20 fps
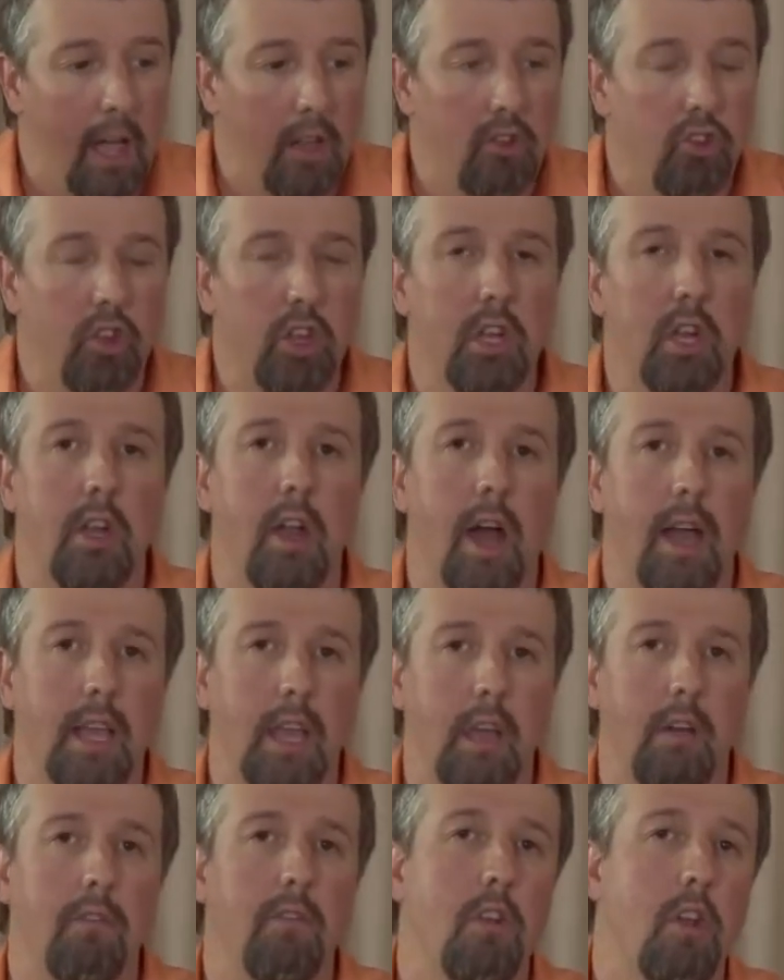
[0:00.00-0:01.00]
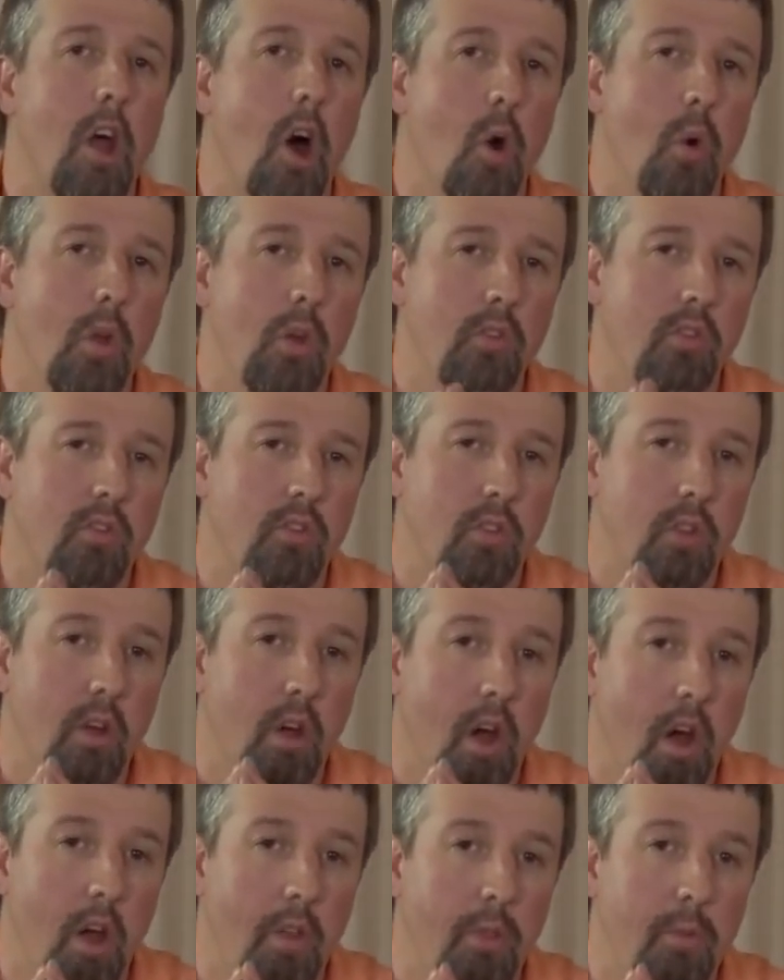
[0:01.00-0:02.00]
and she did not give notice
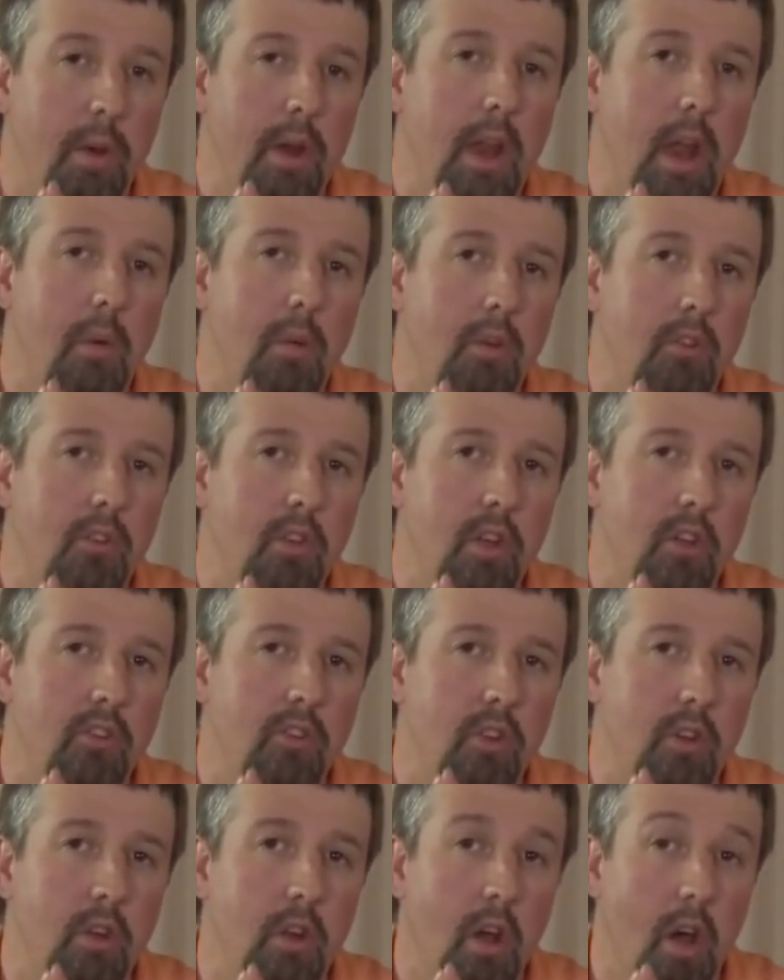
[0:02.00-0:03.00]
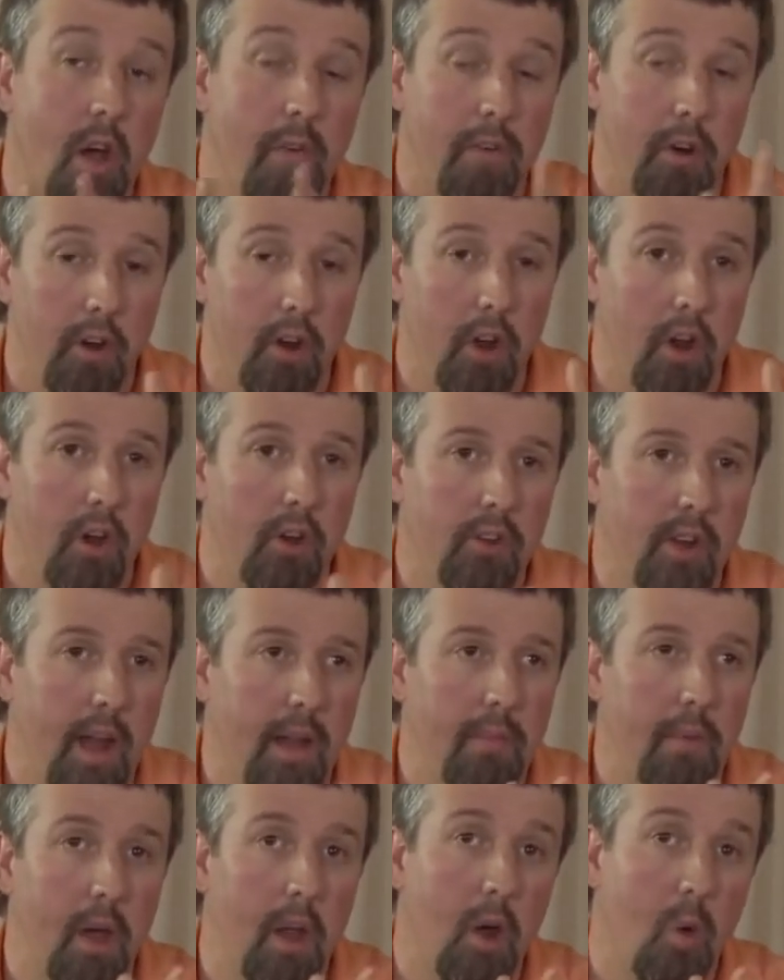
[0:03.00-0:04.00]
on three day rescission of her year
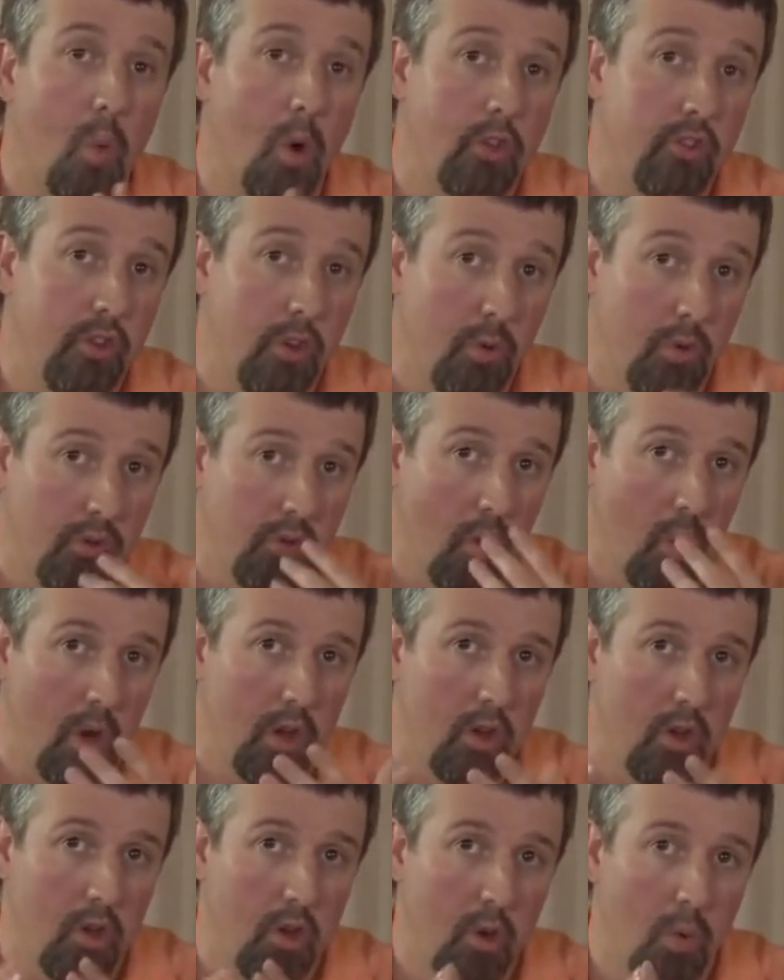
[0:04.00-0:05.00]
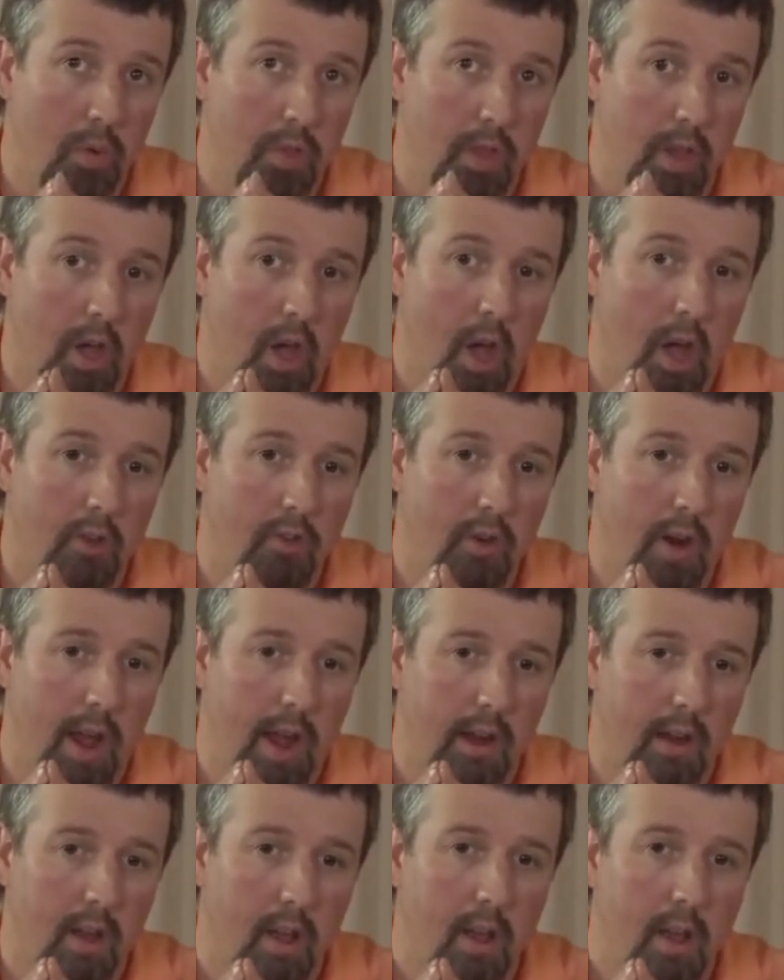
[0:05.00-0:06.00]
timeline on what she was going to do with the
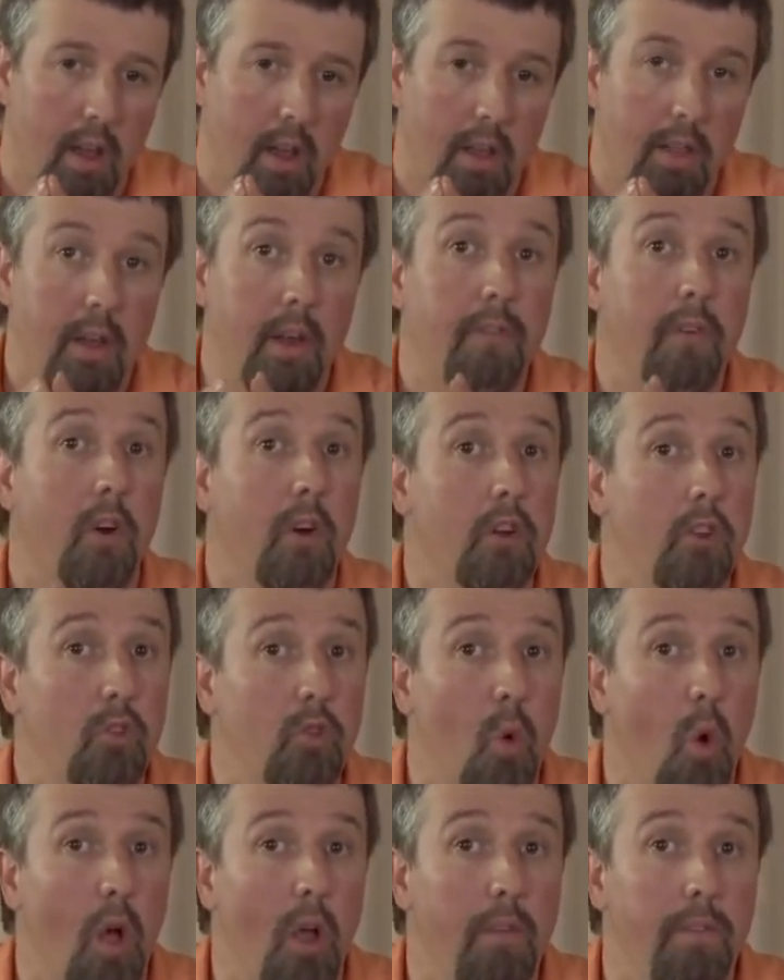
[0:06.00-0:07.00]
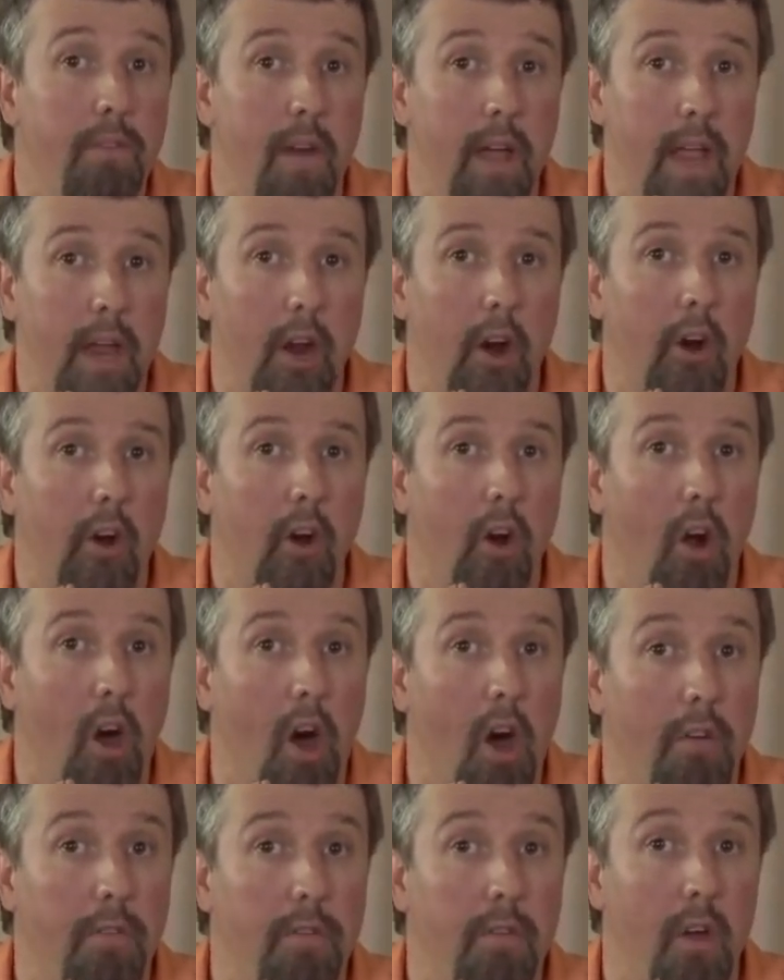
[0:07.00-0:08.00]
contract therefore disqualifying her
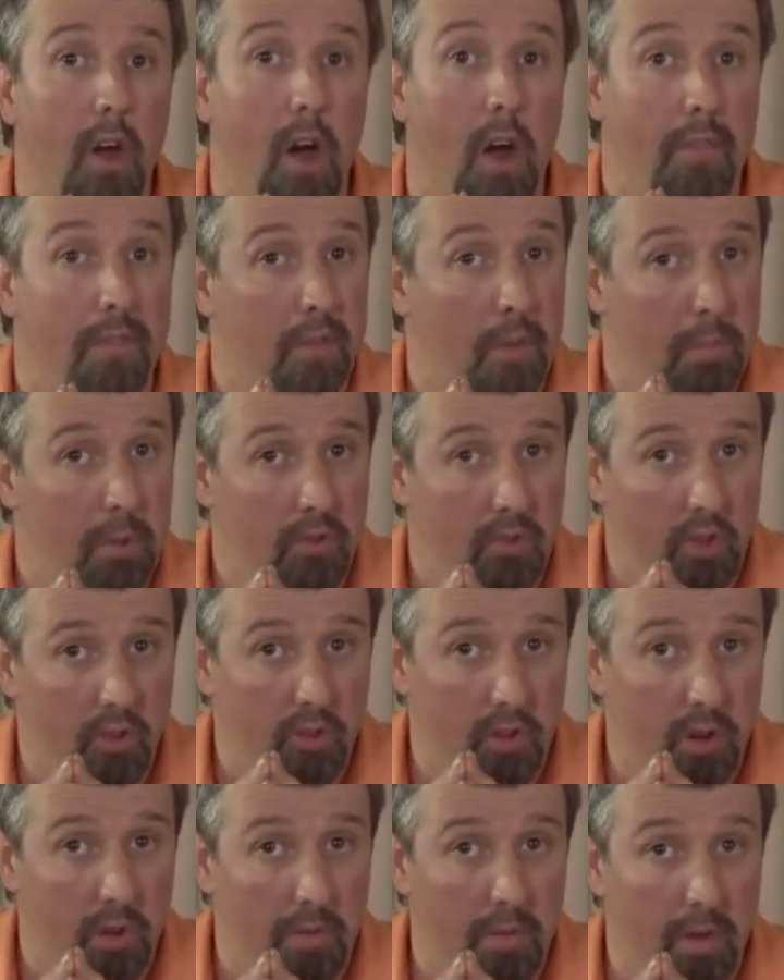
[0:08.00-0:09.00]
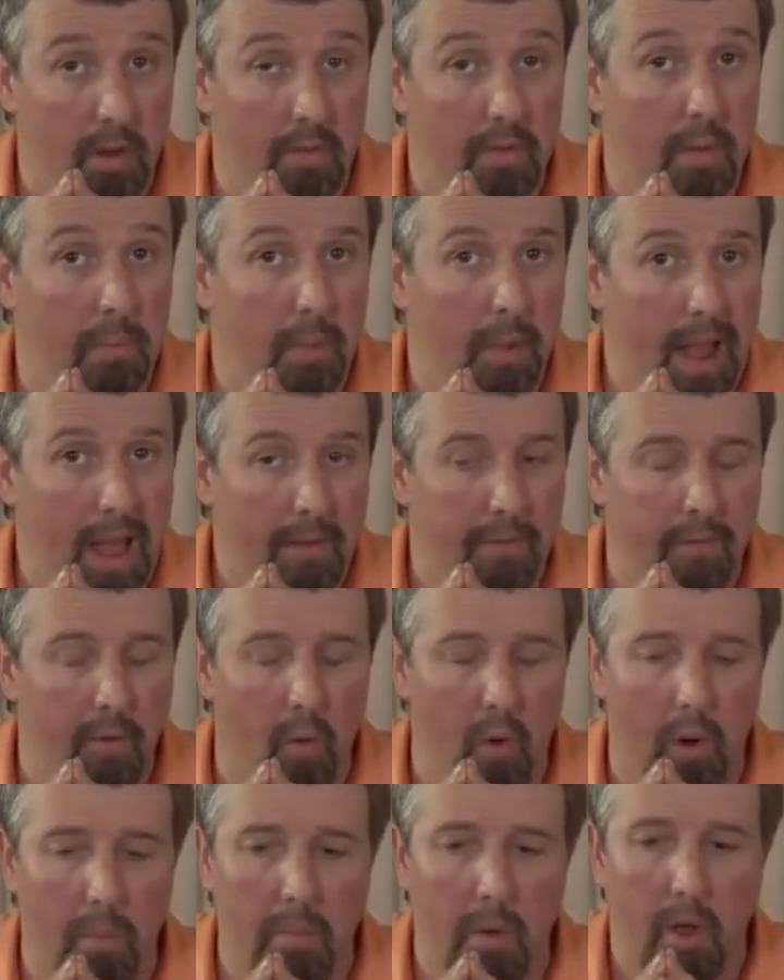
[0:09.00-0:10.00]
off, off the position of, of the
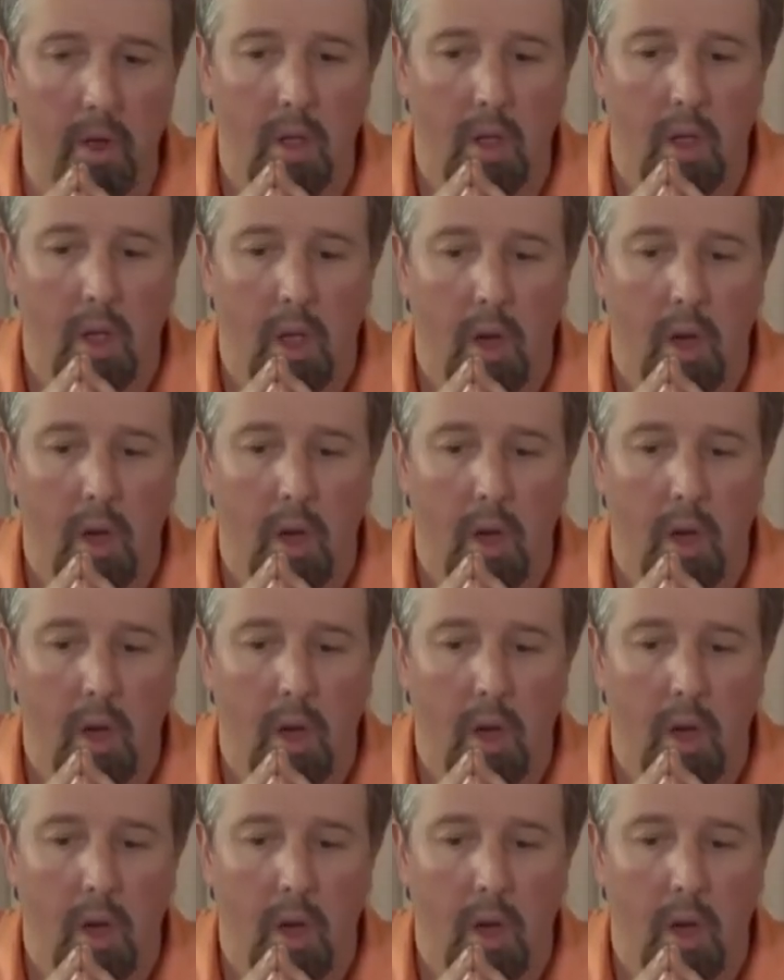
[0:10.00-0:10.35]
platform,